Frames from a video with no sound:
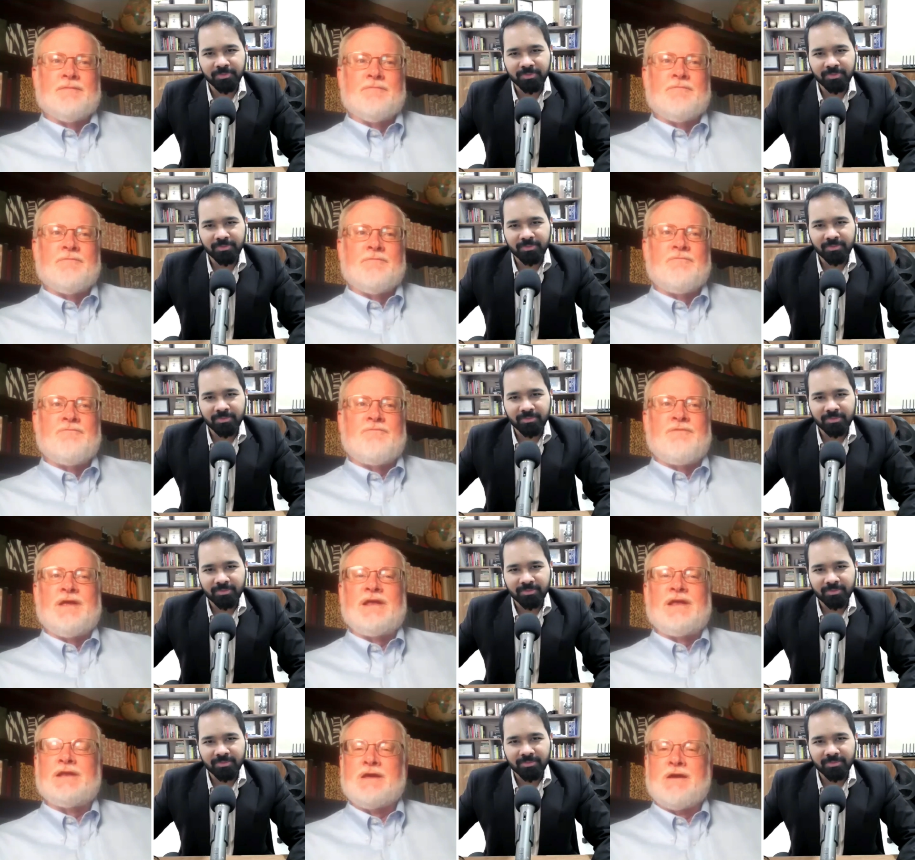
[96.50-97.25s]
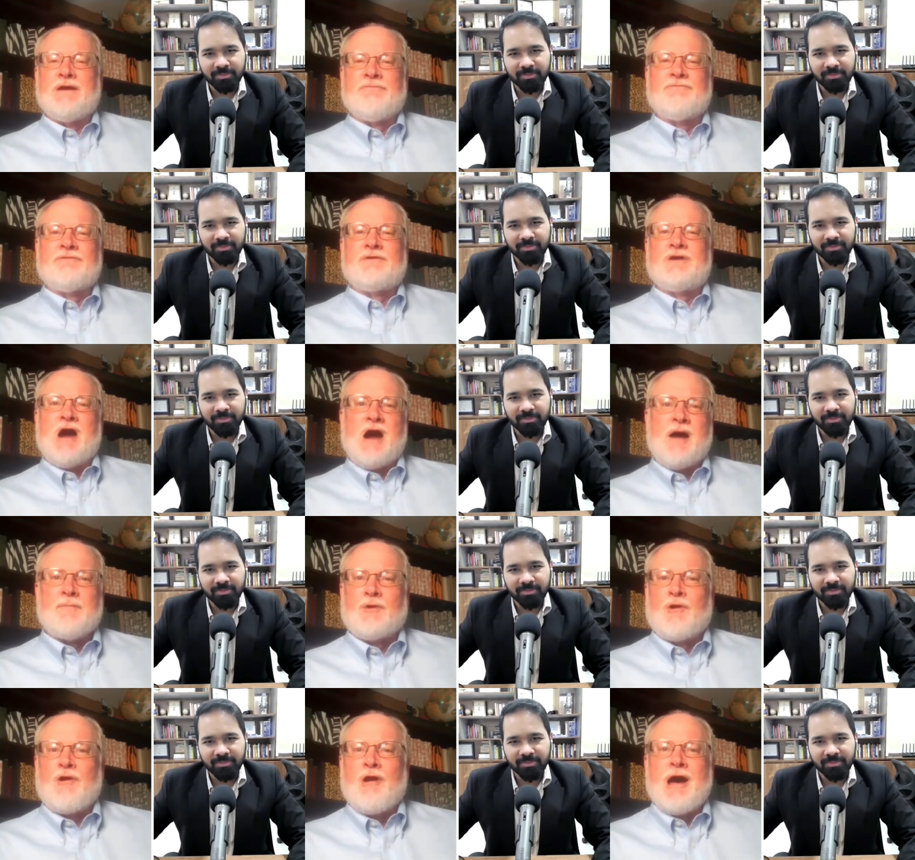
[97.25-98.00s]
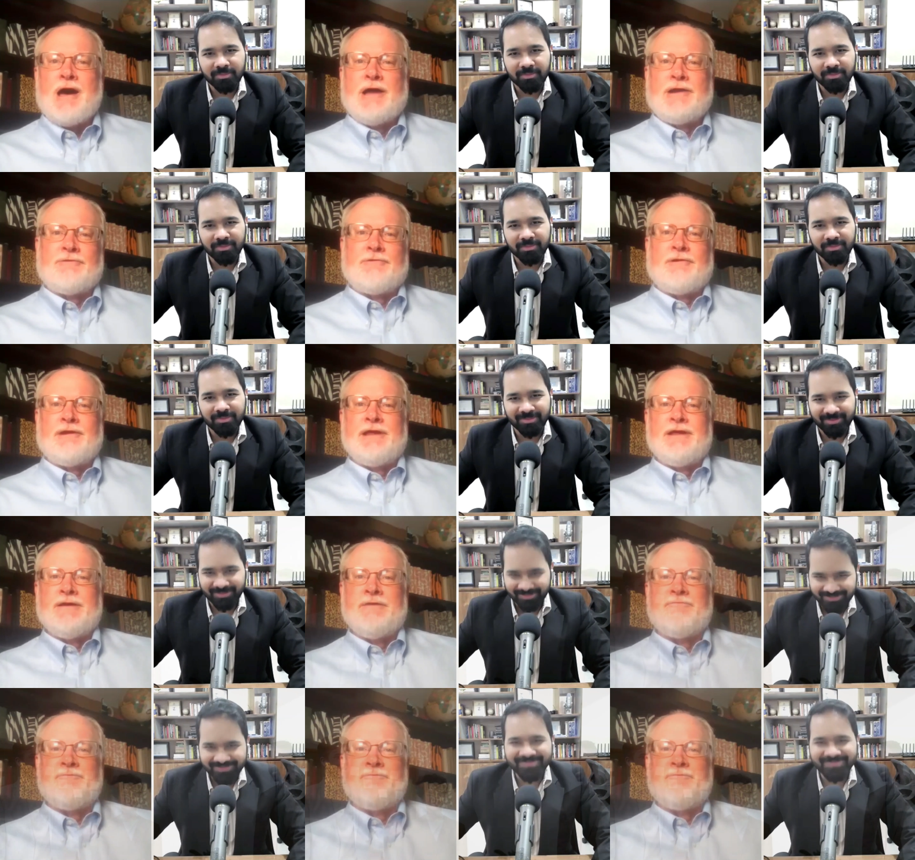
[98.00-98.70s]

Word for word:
Speaker 1: feeling of camaraderie, of